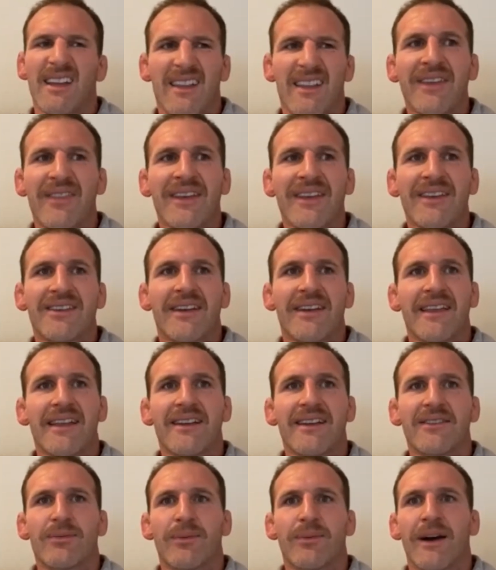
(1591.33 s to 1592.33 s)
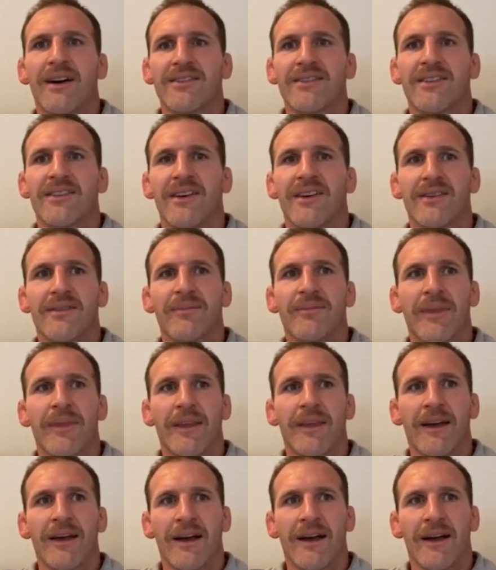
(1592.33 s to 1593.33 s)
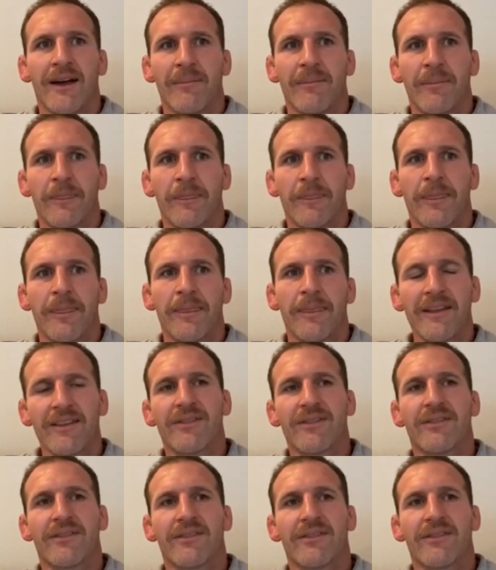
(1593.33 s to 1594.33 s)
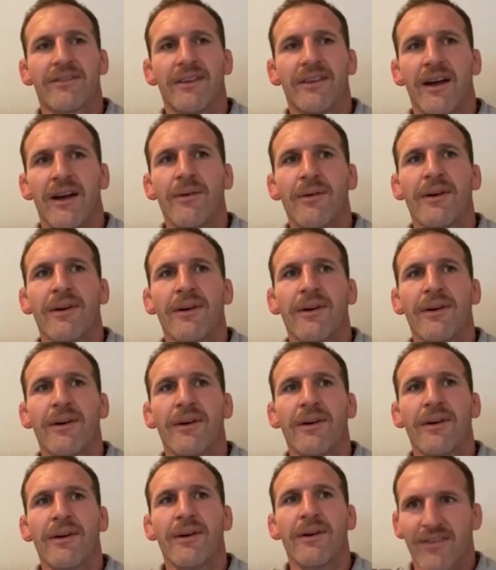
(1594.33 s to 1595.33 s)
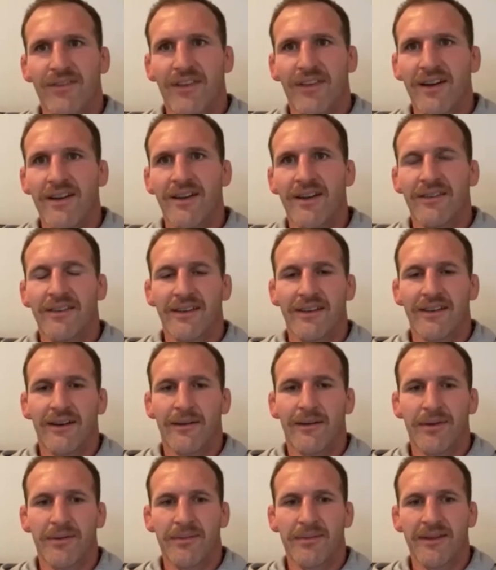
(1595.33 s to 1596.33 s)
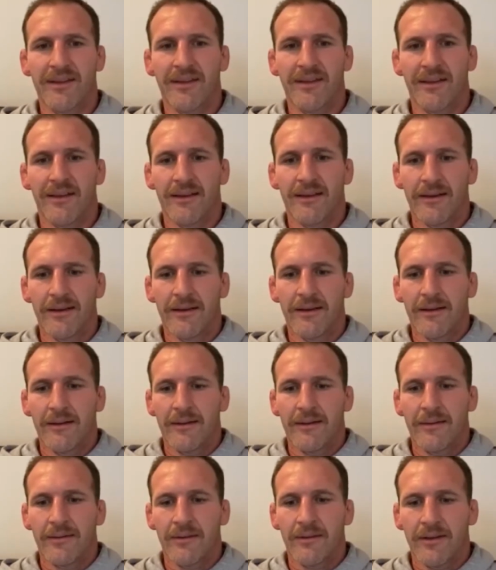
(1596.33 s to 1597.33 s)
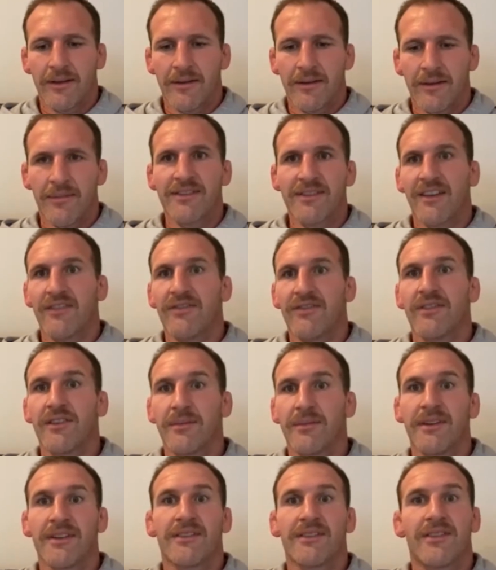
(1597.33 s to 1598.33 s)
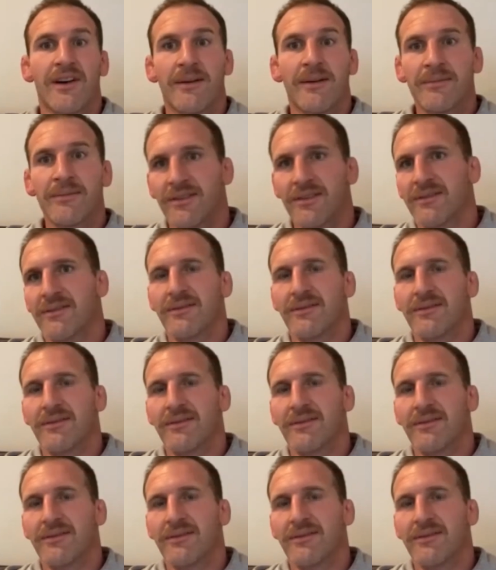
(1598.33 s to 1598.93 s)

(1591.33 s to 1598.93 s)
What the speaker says: things like that as well. So that's where I see myself going. I think I'll probably give myself a little bit of time to